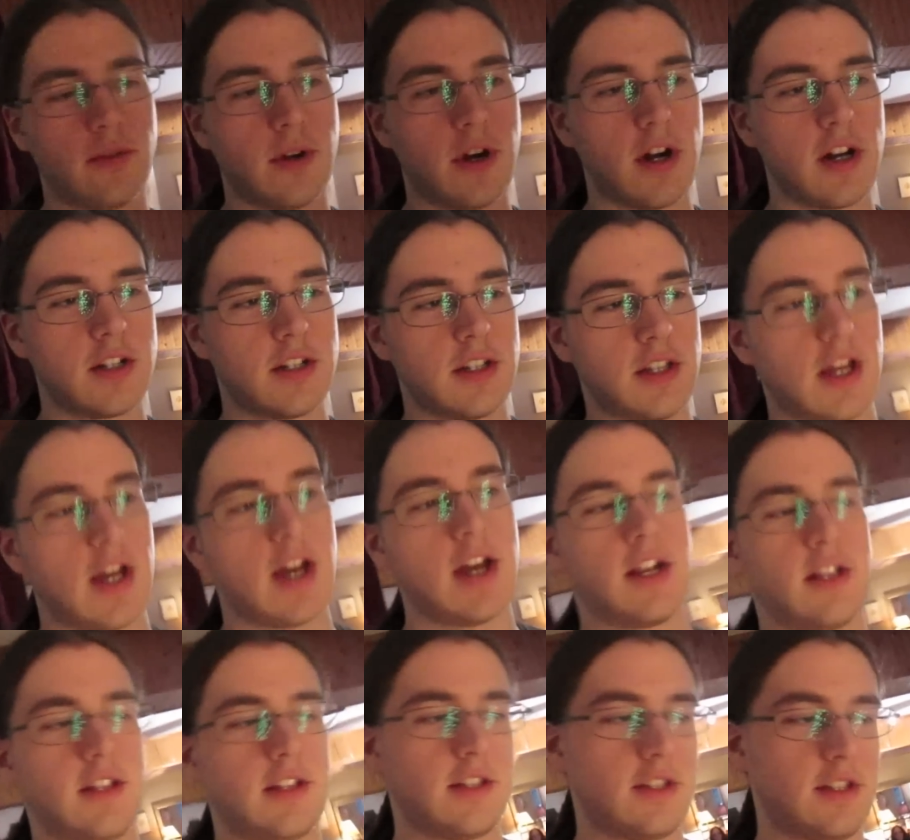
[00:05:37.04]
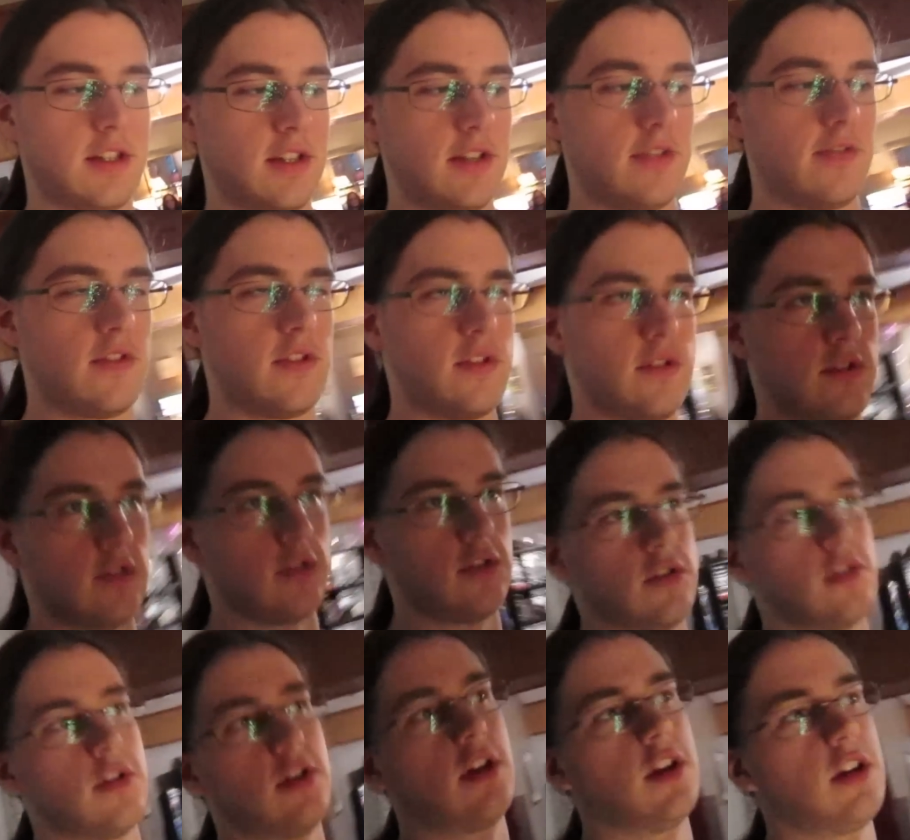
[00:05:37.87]
watch that and see if you
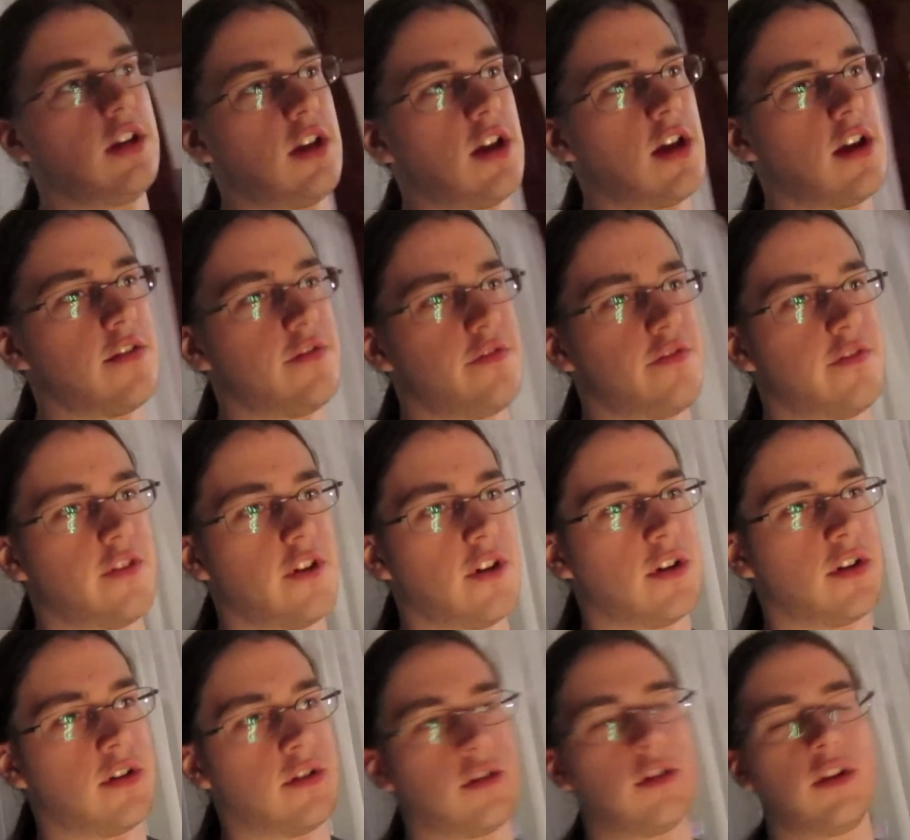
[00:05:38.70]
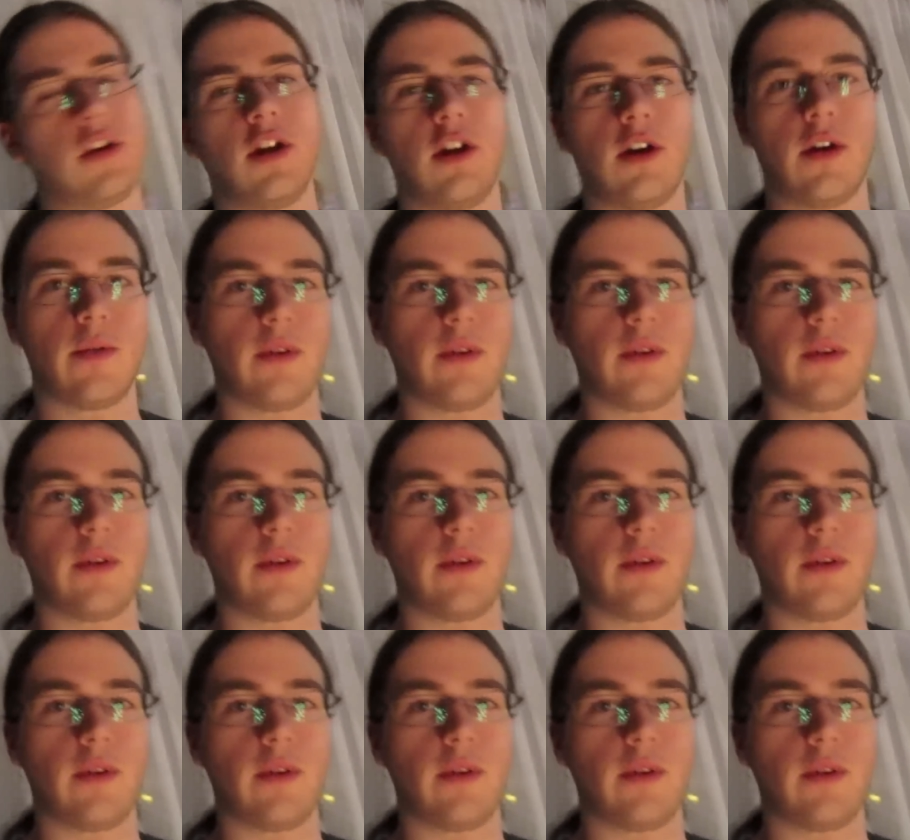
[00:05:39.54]
enjoy it and have fun.